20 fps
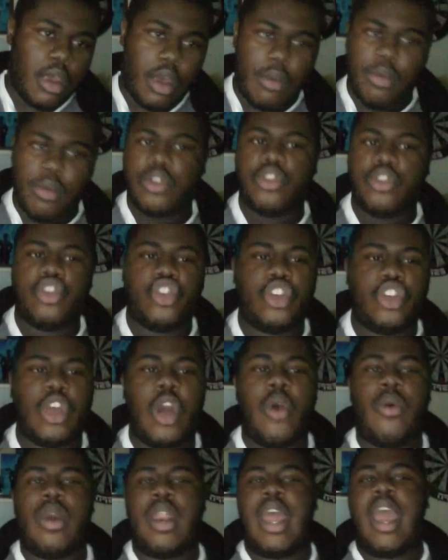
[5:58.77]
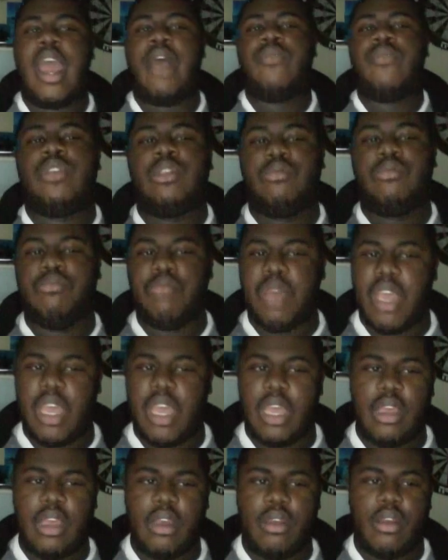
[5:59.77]
coming to the show and this
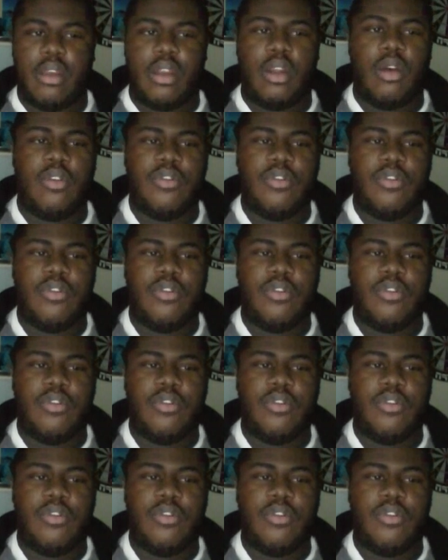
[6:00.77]
big,